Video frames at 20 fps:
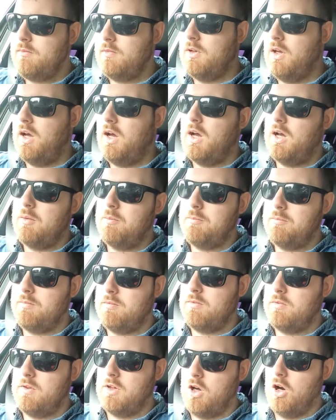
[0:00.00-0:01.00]

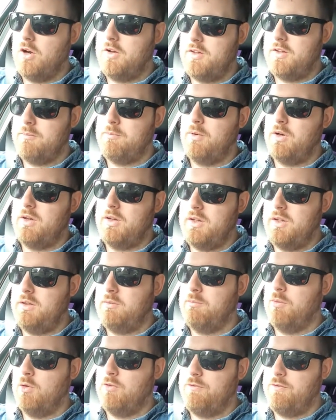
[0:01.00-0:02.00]
The guy did my
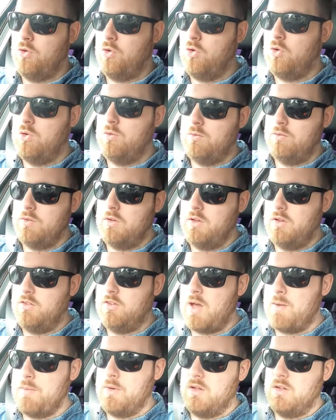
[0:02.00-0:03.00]
Mod 4
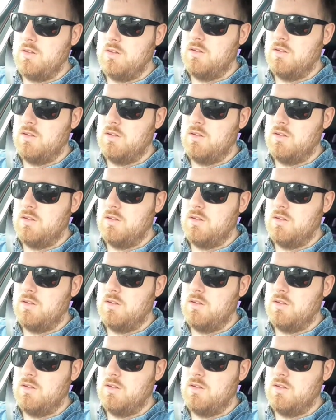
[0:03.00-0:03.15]
examiner.